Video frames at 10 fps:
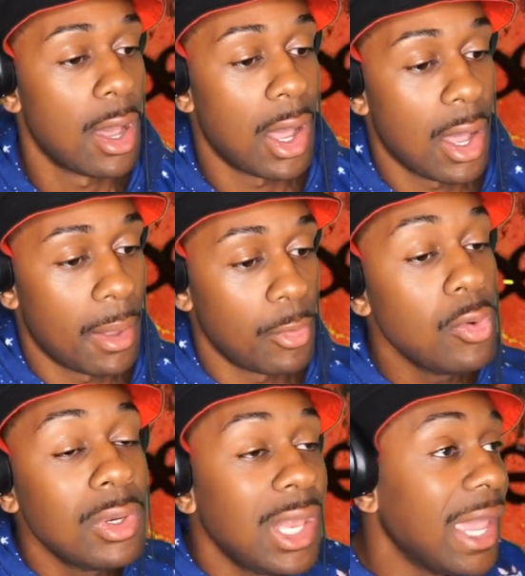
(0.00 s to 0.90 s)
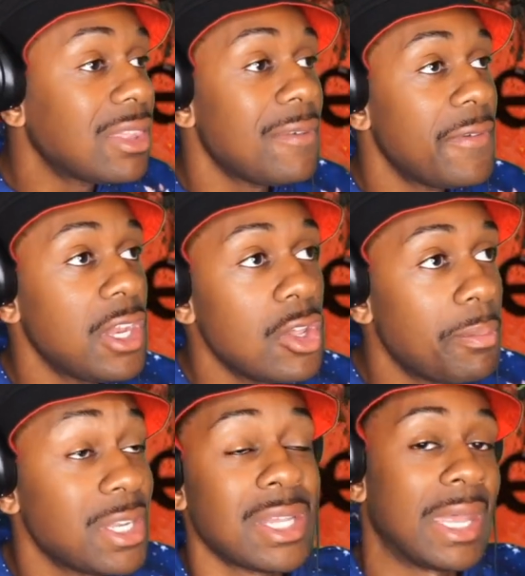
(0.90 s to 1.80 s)
Um, and like the video,
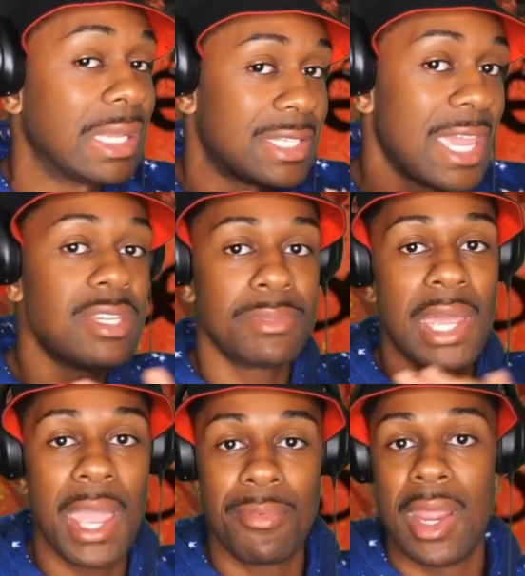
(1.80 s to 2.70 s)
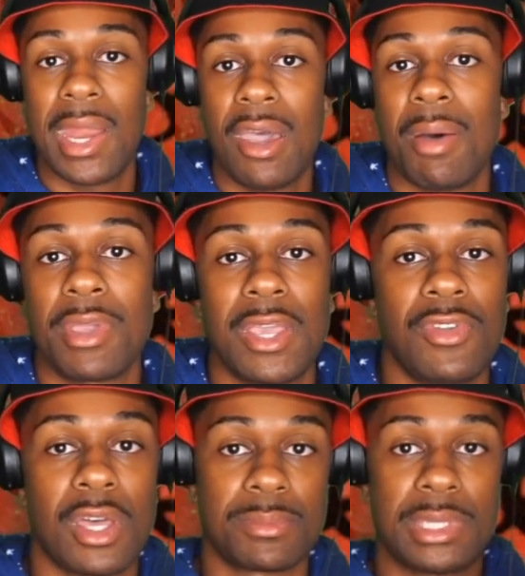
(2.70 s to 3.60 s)
bit like take some time right now. I'm gonna give
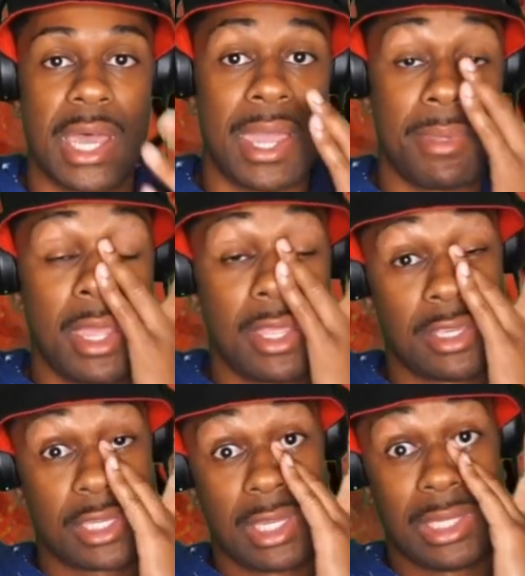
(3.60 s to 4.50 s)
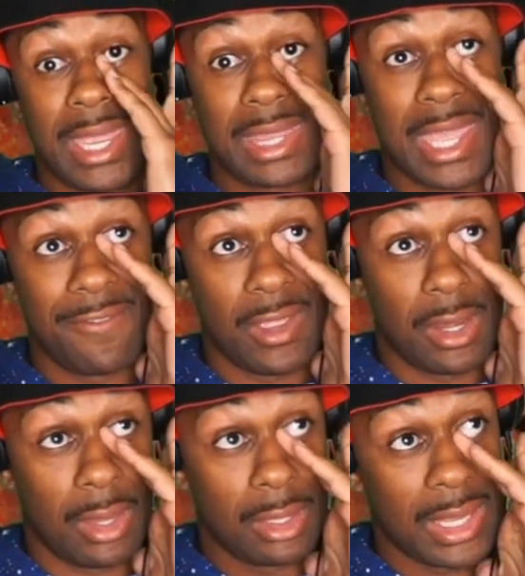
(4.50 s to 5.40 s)
y'all some time. Just like that
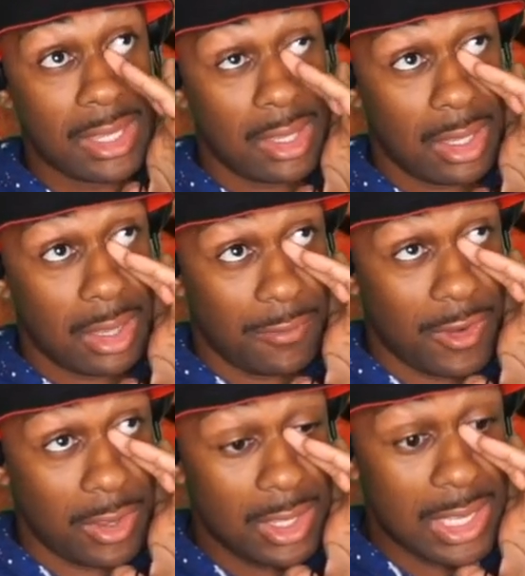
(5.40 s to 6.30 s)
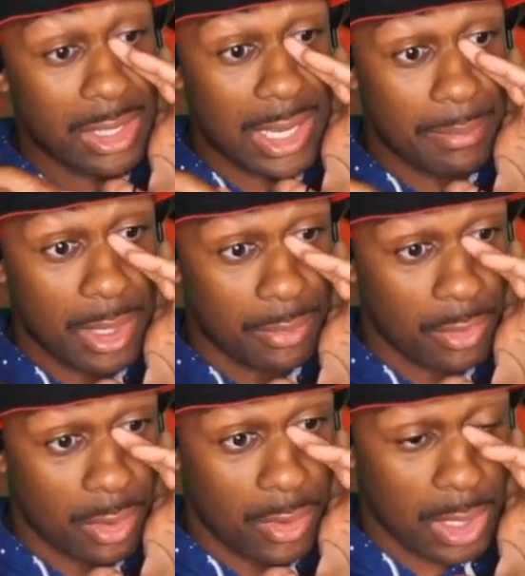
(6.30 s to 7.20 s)
video, like like the the video. Hit that like button
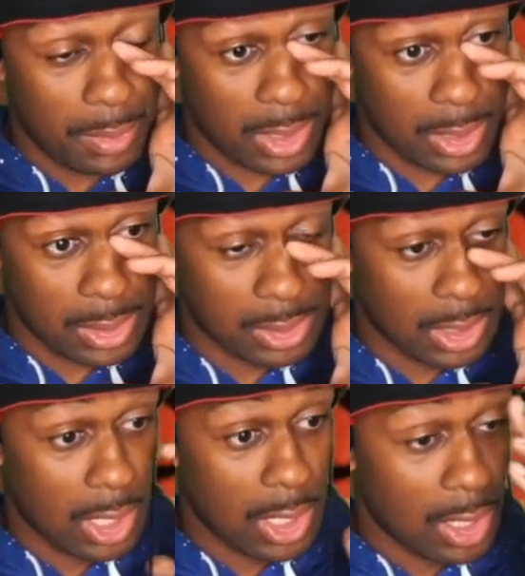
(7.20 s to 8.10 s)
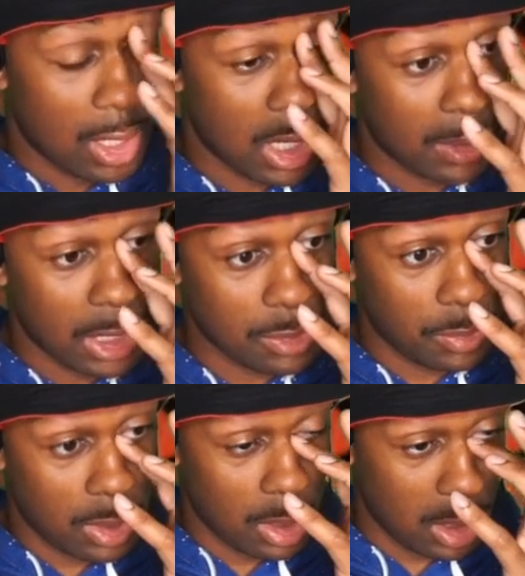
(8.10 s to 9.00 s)
real quick because um, that's what we.